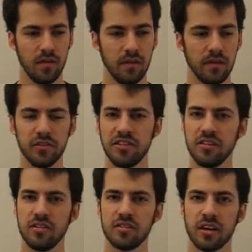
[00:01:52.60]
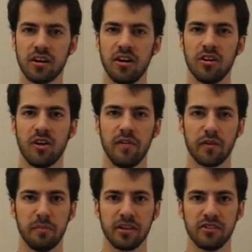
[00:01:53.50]
you ever seen those like
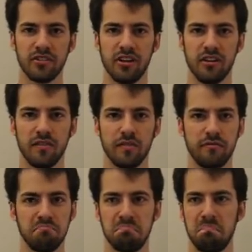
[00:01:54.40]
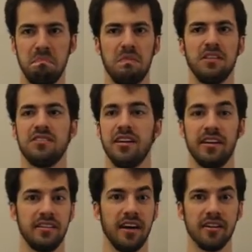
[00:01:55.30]
holographic pictures of, let's
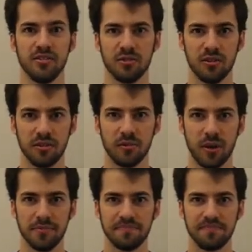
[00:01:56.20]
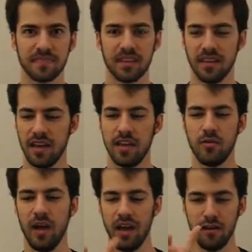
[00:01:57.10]
say, a dinosaur, right? And
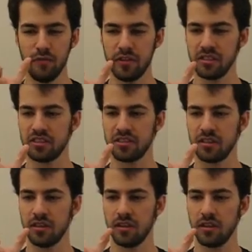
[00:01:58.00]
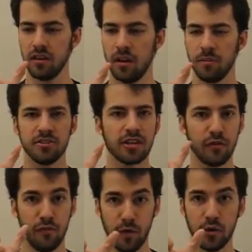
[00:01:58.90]
you have this, almost like a
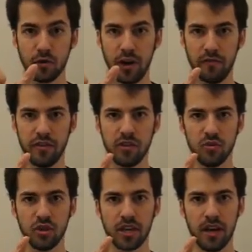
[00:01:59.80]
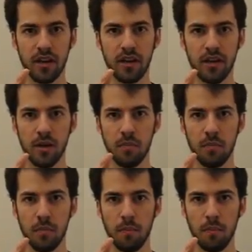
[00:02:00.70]
photograph that you look at.
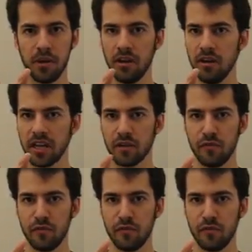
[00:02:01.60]
But unlike a